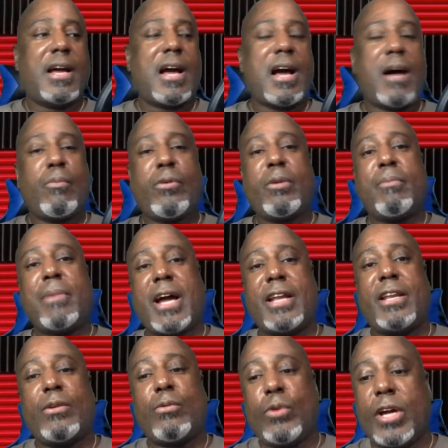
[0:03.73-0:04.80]
I'm
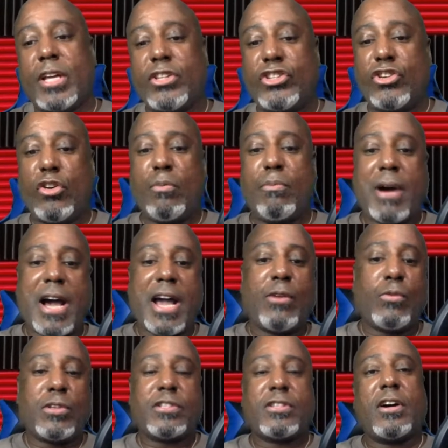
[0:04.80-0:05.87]
reminded when Joe Biden
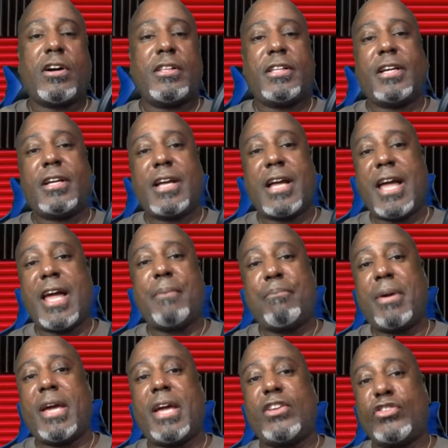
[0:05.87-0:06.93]
was on the
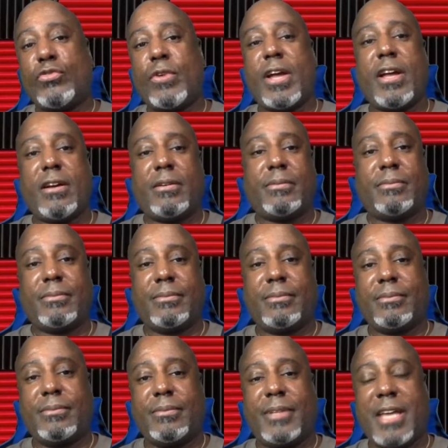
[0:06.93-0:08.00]
campaign trail,
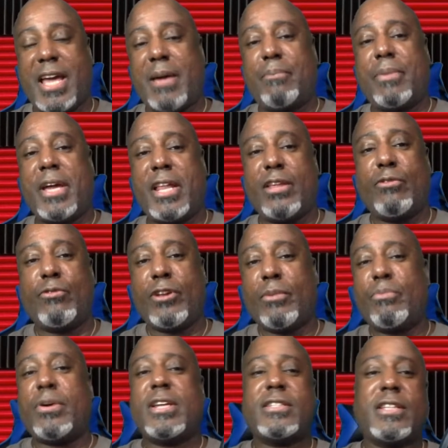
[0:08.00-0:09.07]
campaigning for the
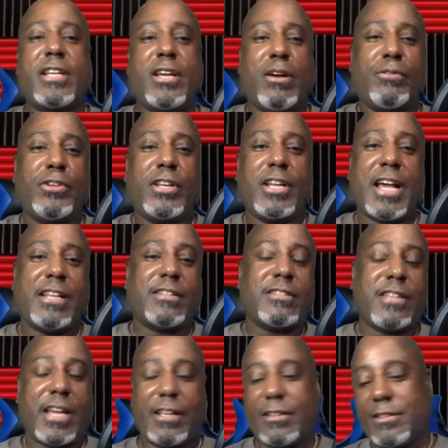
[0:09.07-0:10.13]
president of the United
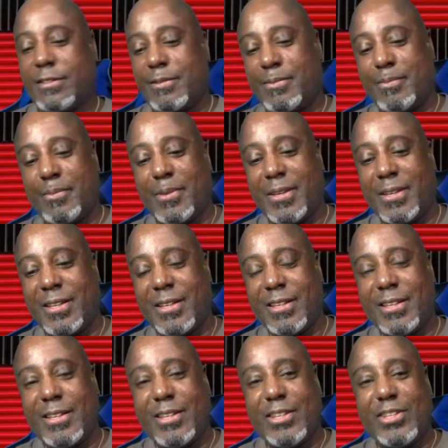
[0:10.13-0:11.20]
States.
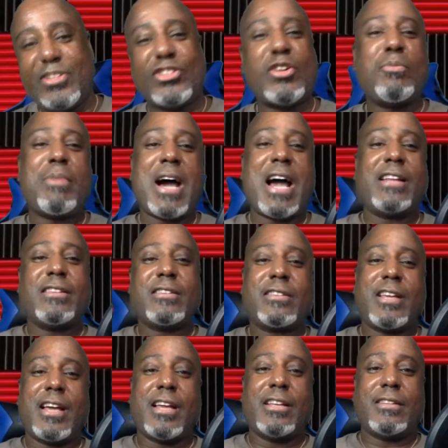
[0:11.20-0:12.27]
Joe Biden
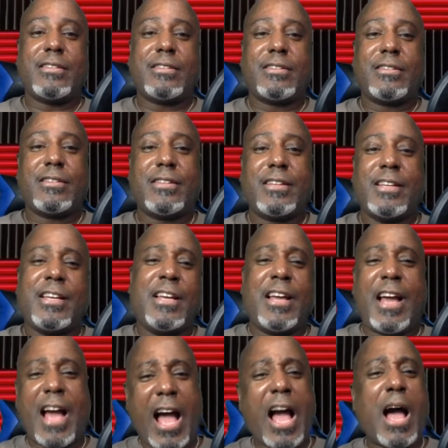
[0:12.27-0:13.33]
says,
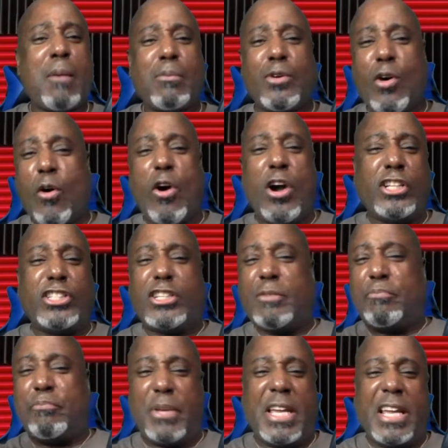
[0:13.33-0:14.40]
"I'm going to
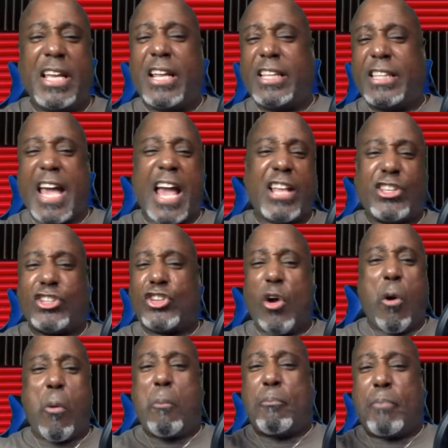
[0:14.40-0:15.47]
beat that
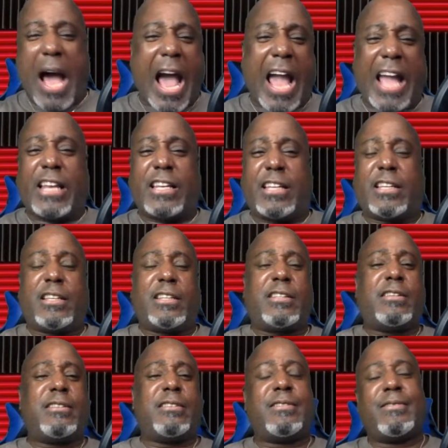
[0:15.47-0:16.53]
Joe Biden."
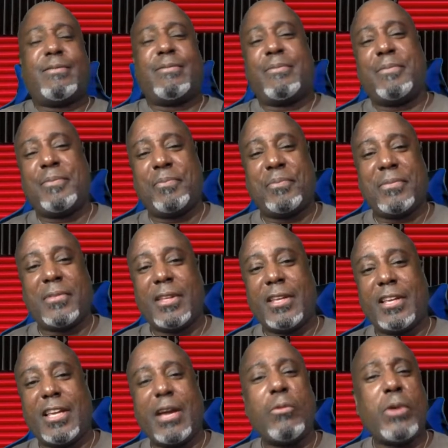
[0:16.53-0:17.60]

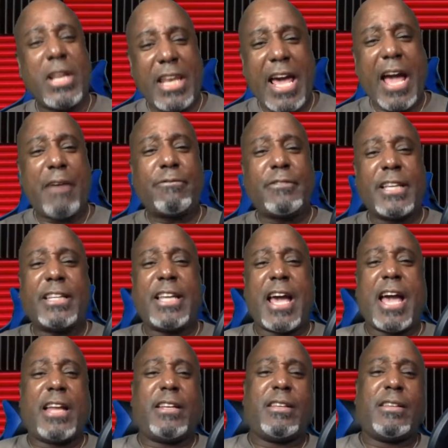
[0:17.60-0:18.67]
And we laughed at that.